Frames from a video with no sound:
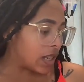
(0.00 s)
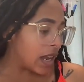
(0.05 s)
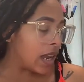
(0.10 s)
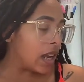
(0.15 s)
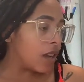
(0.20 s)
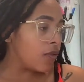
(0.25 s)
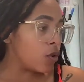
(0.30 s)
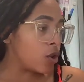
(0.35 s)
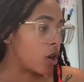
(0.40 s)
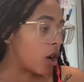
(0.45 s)

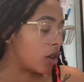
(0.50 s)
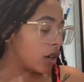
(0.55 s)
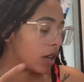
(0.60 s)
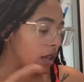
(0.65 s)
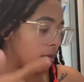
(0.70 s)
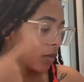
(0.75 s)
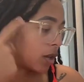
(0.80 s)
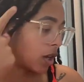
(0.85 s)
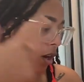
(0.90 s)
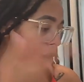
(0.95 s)
Say if you don't
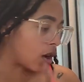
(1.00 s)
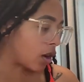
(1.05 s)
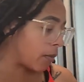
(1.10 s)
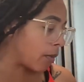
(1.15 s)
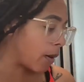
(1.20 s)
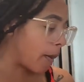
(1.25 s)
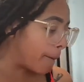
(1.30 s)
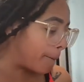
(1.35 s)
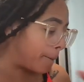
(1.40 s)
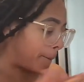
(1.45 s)
leave me alone,
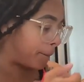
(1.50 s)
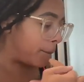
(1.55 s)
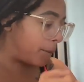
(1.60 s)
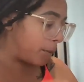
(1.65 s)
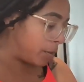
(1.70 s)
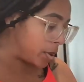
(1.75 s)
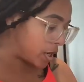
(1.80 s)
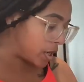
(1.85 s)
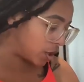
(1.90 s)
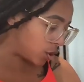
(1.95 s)
I'ma
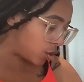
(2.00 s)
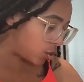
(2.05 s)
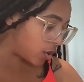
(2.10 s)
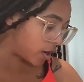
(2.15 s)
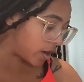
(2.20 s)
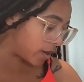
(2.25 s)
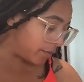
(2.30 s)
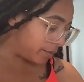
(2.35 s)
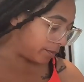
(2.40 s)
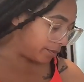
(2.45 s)
beat
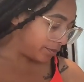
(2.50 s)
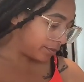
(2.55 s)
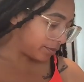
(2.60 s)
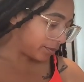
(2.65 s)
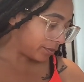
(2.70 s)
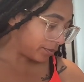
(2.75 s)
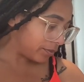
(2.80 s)
you up.